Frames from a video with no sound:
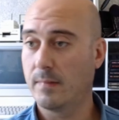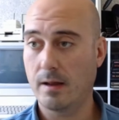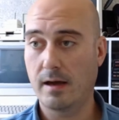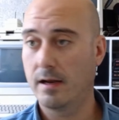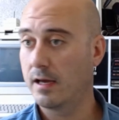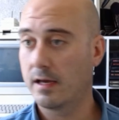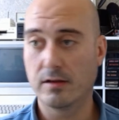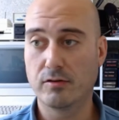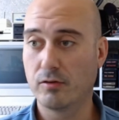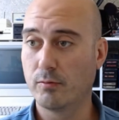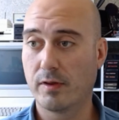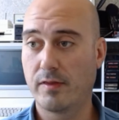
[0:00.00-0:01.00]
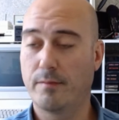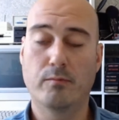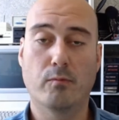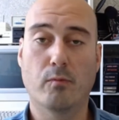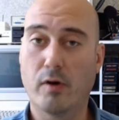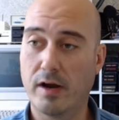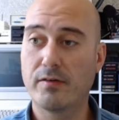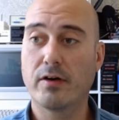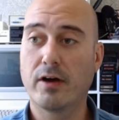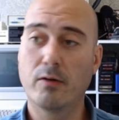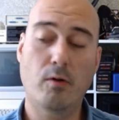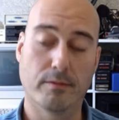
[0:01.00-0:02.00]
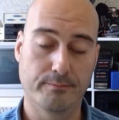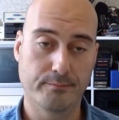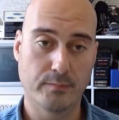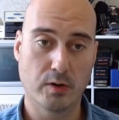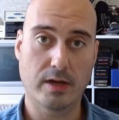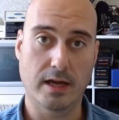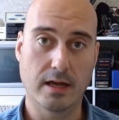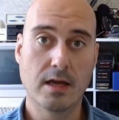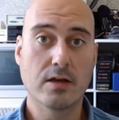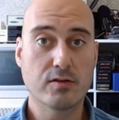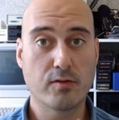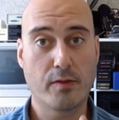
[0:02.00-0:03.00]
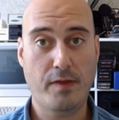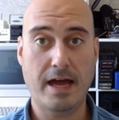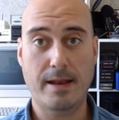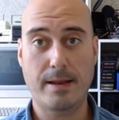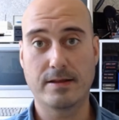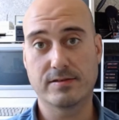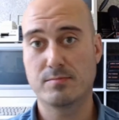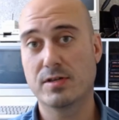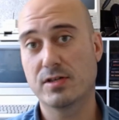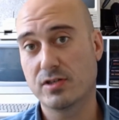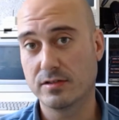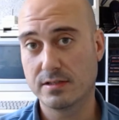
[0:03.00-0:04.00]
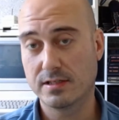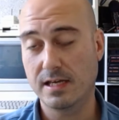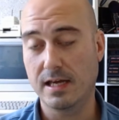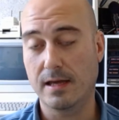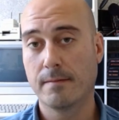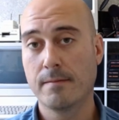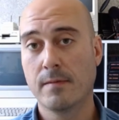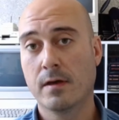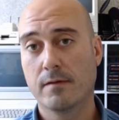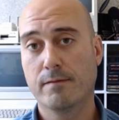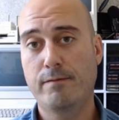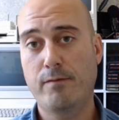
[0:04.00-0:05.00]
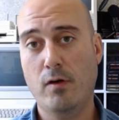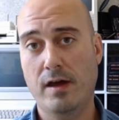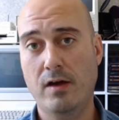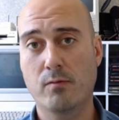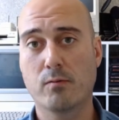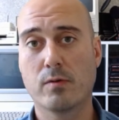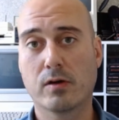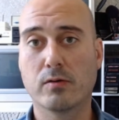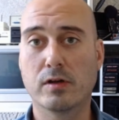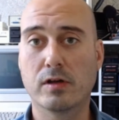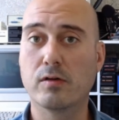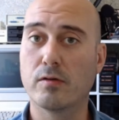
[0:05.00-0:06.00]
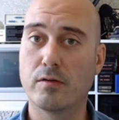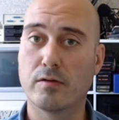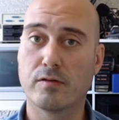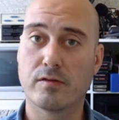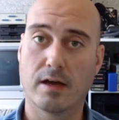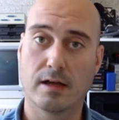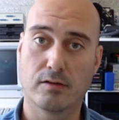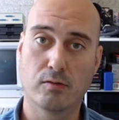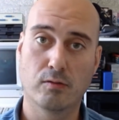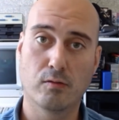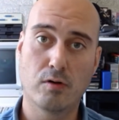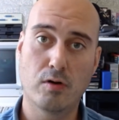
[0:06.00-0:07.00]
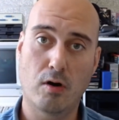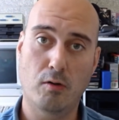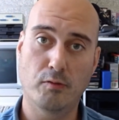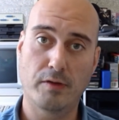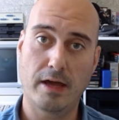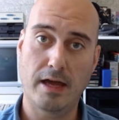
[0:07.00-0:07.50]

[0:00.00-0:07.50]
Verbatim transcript: and I can do with them whatever I want. Okay, so that is the mission today. For that, we're going to use a tool called